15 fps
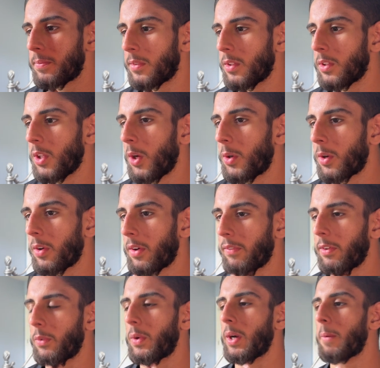logo
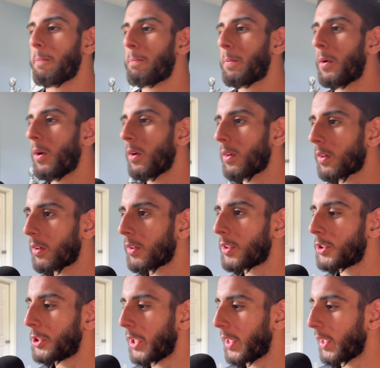everywhere.
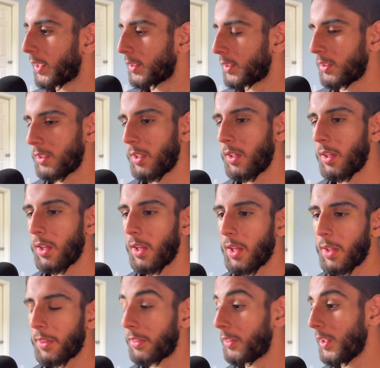Parkergenics.
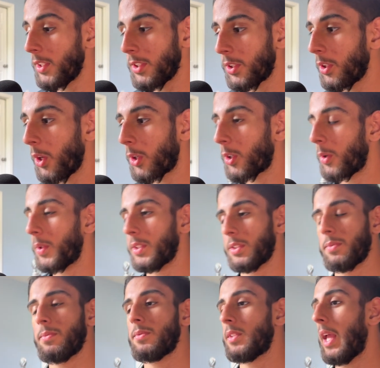This logo
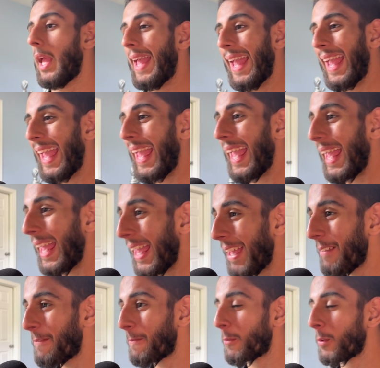is
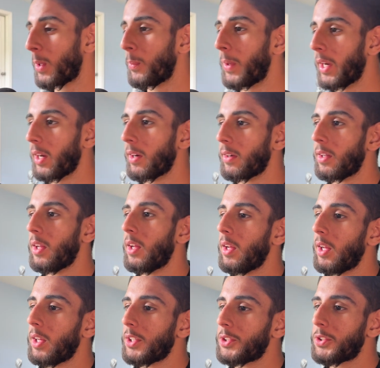everywhere.
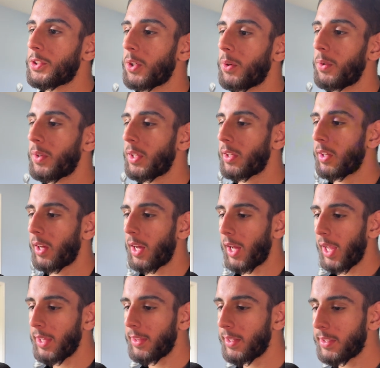So
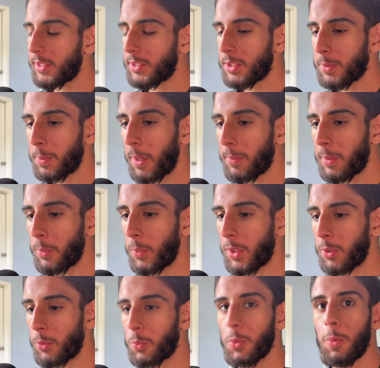I think this is probably
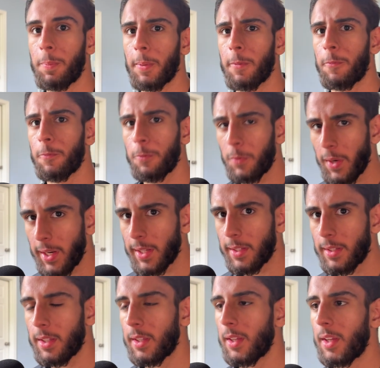what Rupert
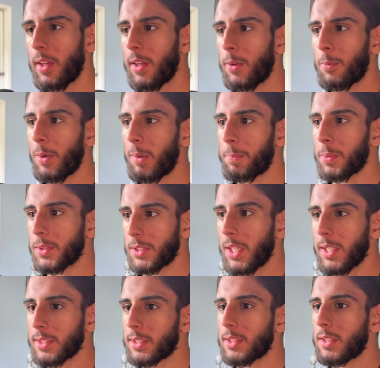Friend
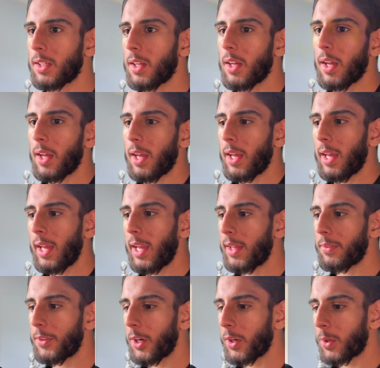represents.
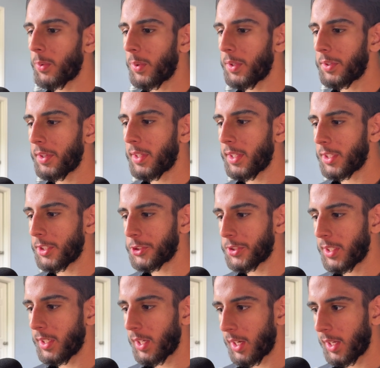And they're going to the
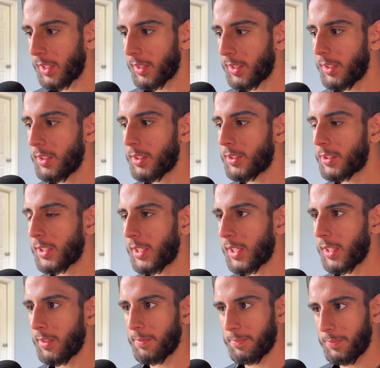InGen Island to
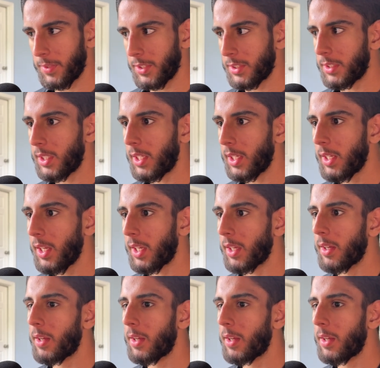get this DNA.